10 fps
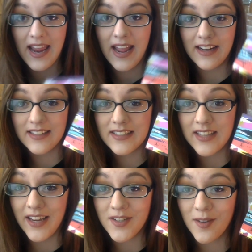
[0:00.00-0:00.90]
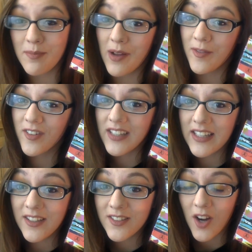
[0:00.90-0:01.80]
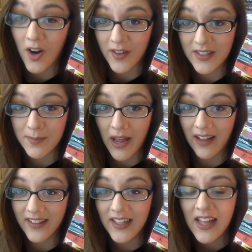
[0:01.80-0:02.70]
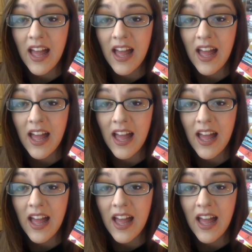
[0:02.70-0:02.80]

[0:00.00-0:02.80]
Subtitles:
Anastasia Beverly Hills Artist Palette.